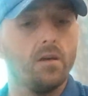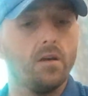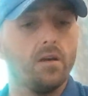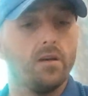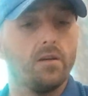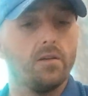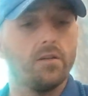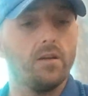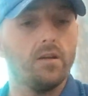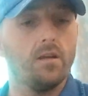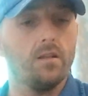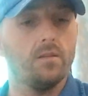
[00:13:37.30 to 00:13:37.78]

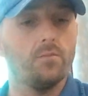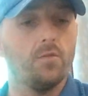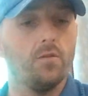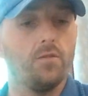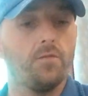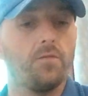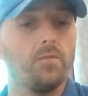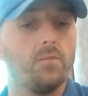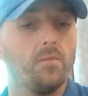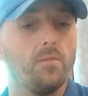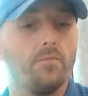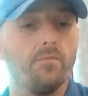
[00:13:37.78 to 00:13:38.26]
realm
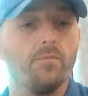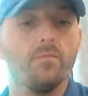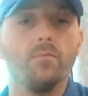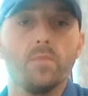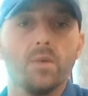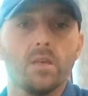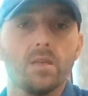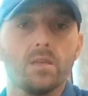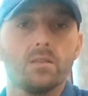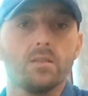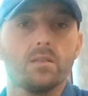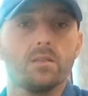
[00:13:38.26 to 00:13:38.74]
of
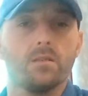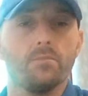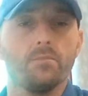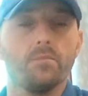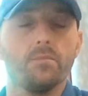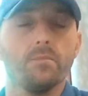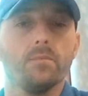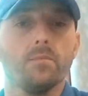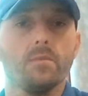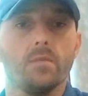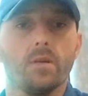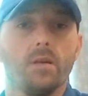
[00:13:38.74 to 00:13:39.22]
mist
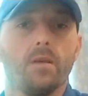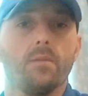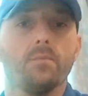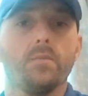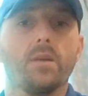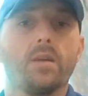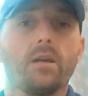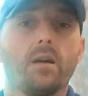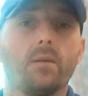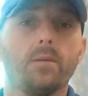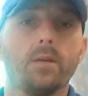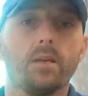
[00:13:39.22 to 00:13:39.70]

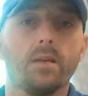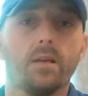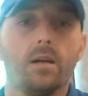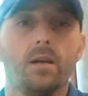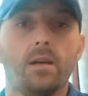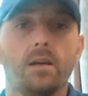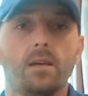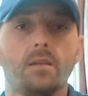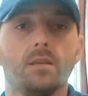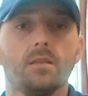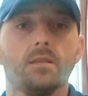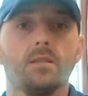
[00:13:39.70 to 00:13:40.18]
becoming
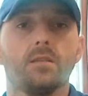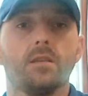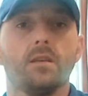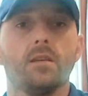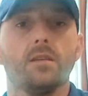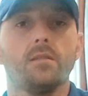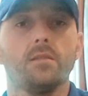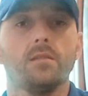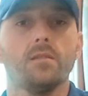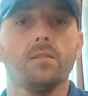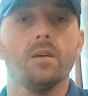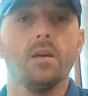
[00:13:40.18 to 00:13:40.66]
ice
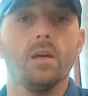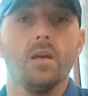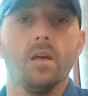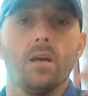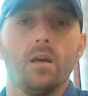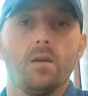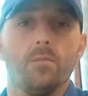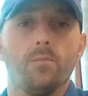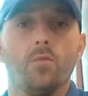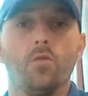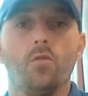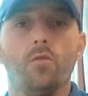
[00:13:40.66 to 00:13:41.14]
and
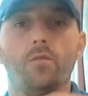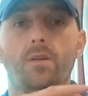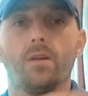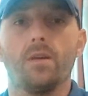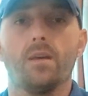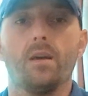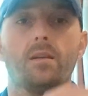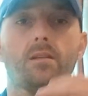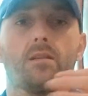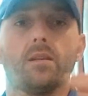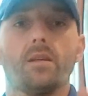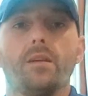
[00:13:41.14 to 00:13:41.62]
moving
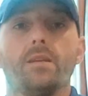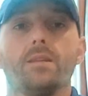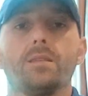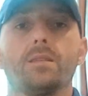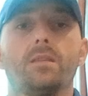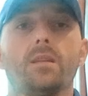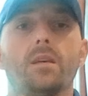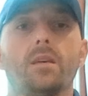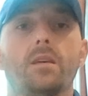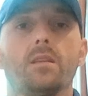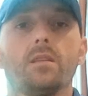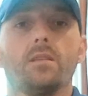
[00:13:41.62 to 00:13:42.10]
aggregate
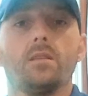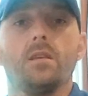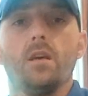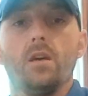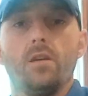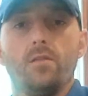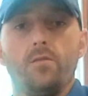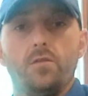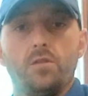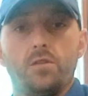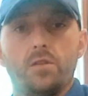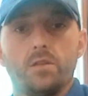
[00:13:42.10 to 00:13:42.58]
states,
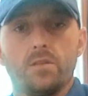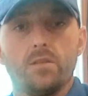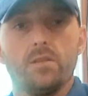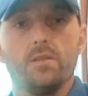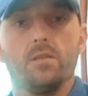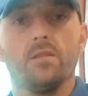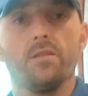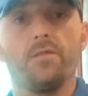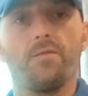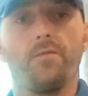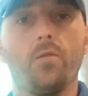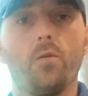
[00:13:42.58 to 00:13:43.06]
which is
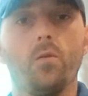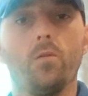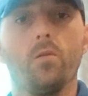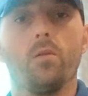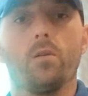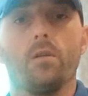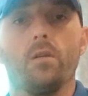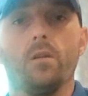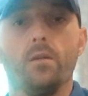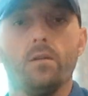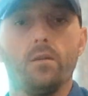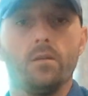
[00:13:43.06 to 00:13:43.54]
in the
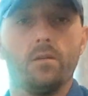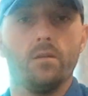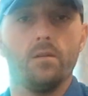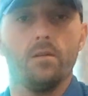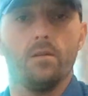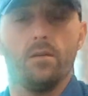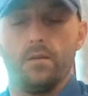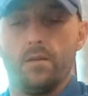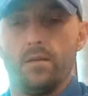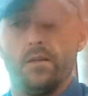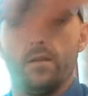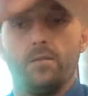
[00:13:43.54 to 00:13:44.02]
4
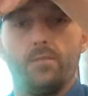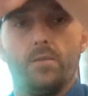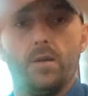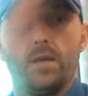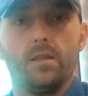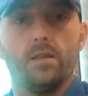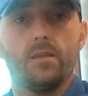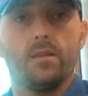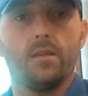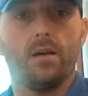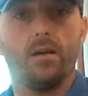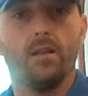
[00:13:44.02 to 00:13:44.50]

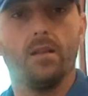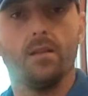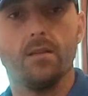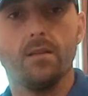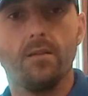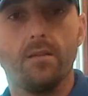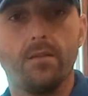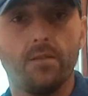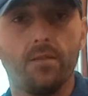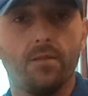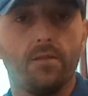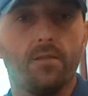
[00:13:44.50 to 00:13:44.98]

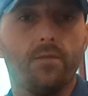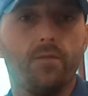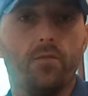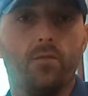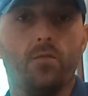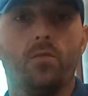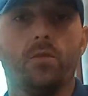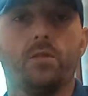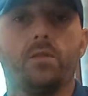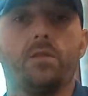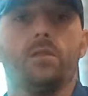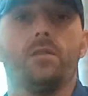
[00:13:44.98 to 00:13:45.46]
elemental
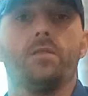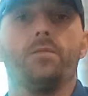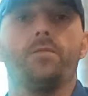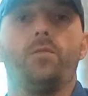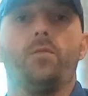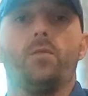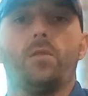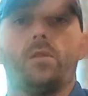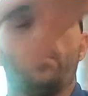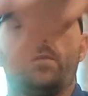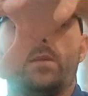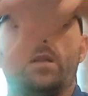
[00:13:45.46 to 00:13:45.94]
forces,
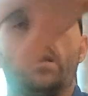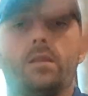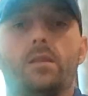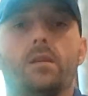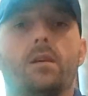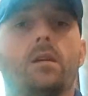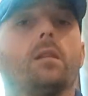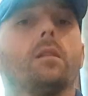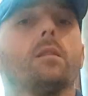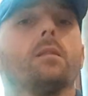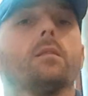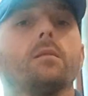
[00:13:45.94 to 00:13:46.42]
4
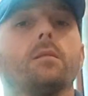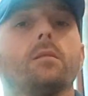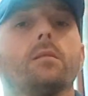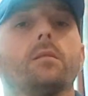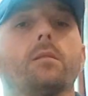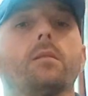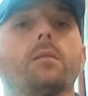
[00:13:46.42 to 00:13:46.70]
elemental